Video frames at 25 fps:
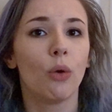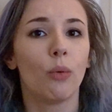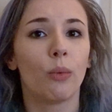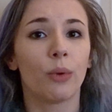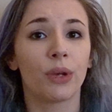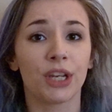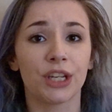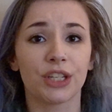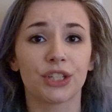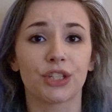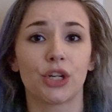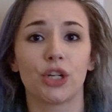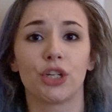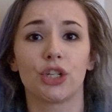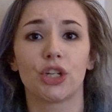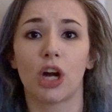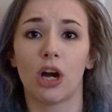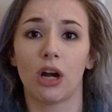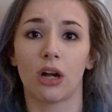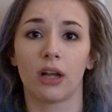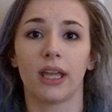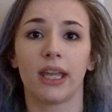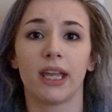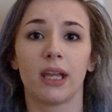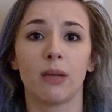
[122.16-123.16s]
when I start
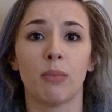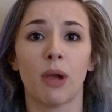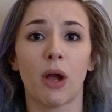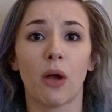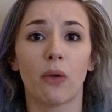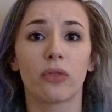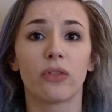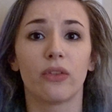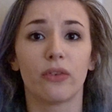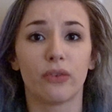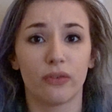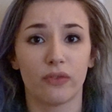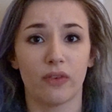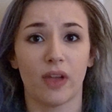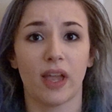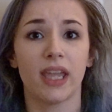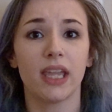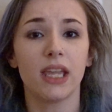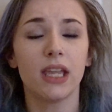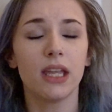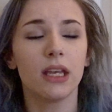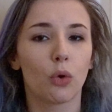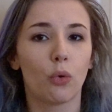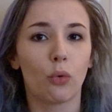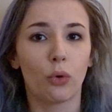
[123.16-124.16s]
talking about the
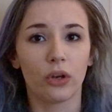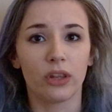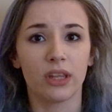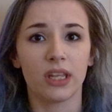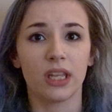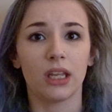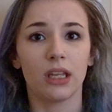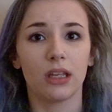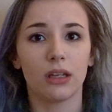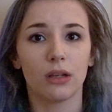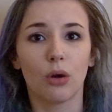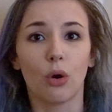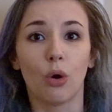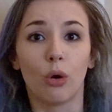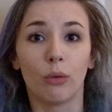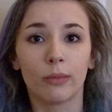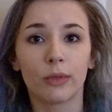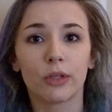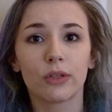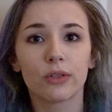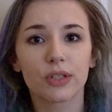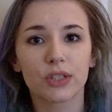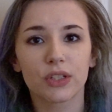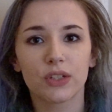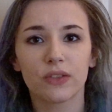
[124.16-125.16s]
fight, or the
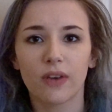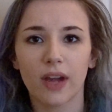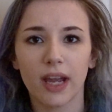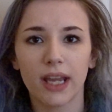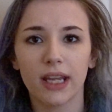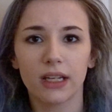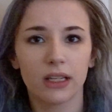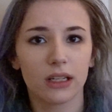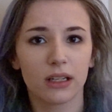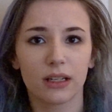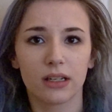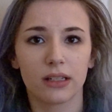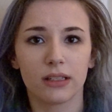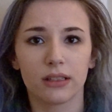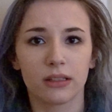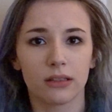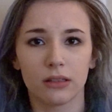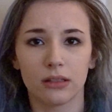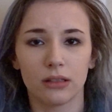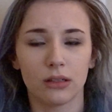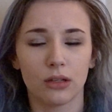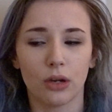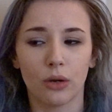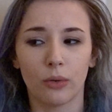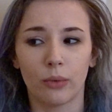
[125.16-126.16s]
almost fight,
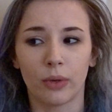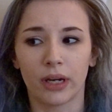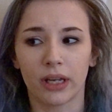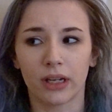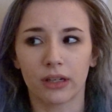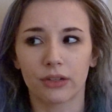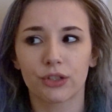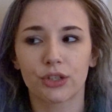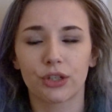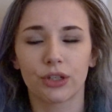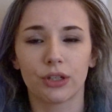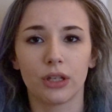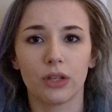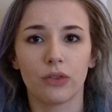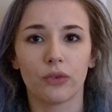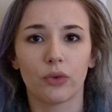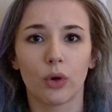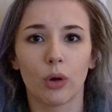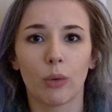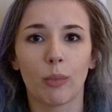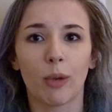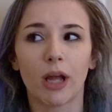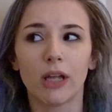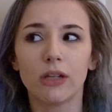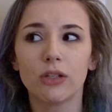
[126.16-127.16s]
because no one actually
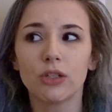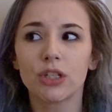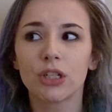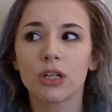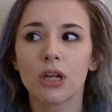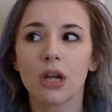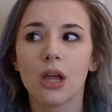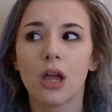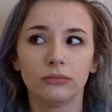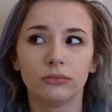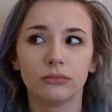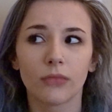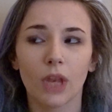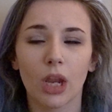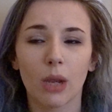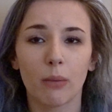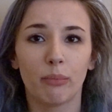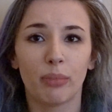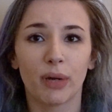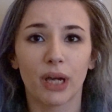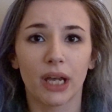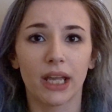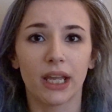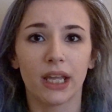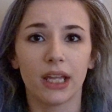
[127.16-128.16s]
threw a punch,
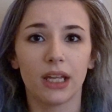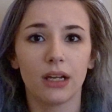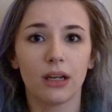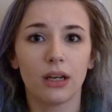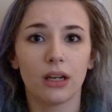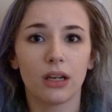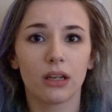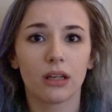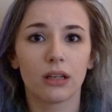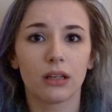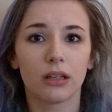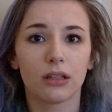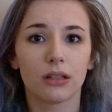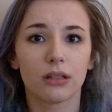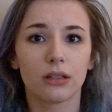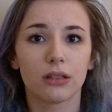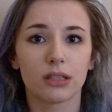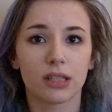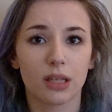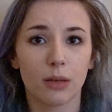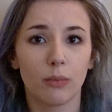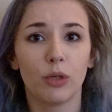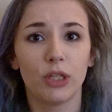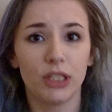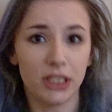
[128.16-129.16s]
but
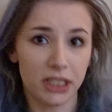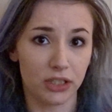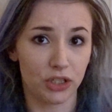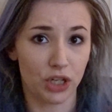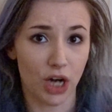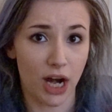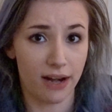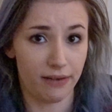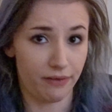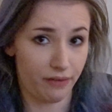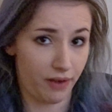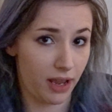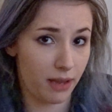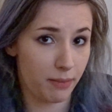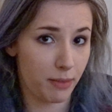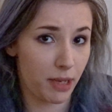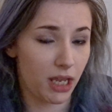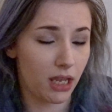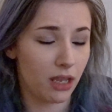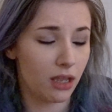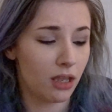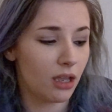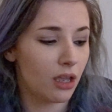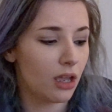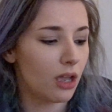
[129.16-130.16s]
someone did try and fight
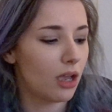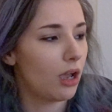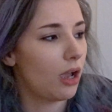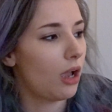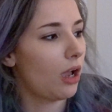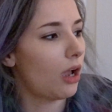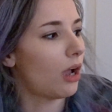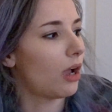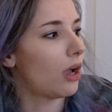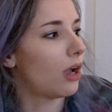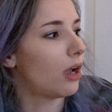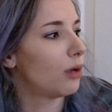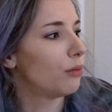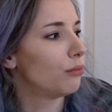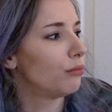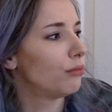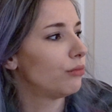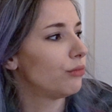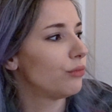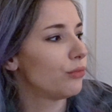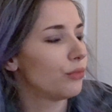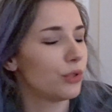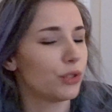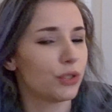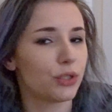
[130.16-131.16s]
me.
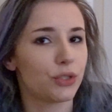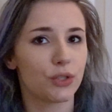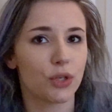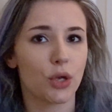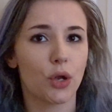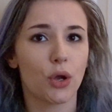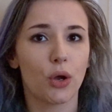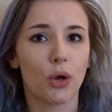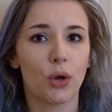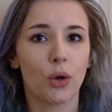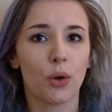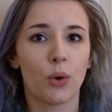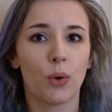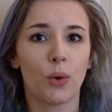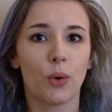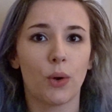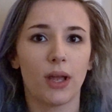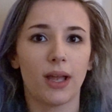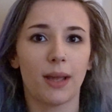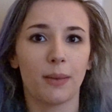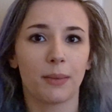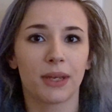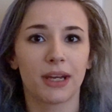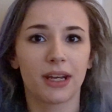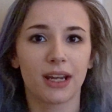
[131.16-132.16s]
So
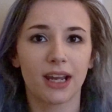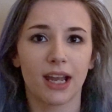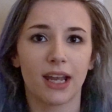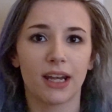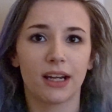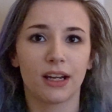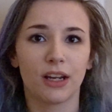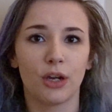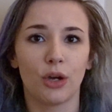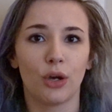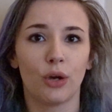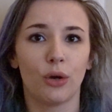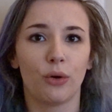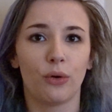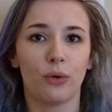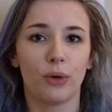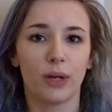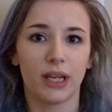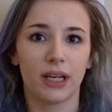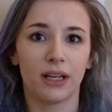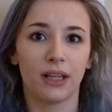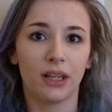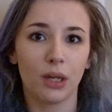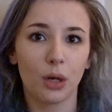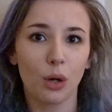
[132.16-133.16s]
I'm gonna kind of go
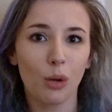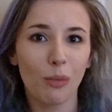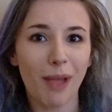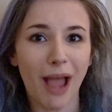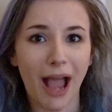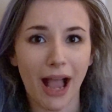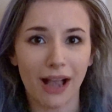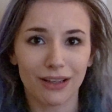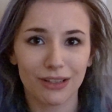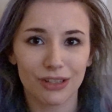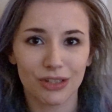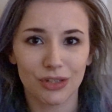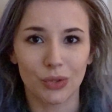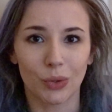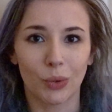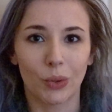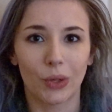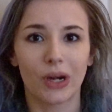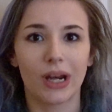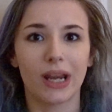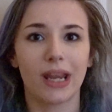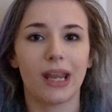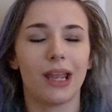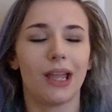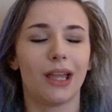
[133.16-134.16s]
in a little
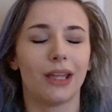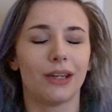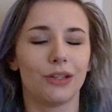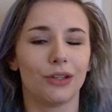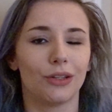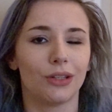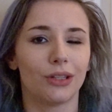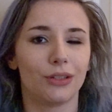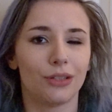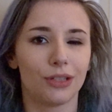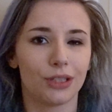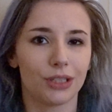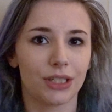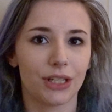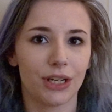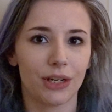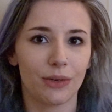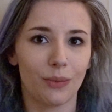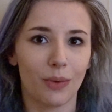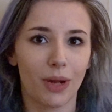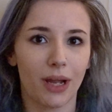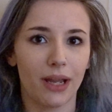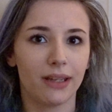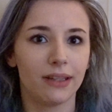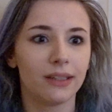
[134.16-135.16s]
backstory and you'll
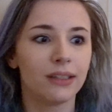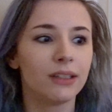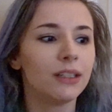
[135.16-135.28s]
understand why.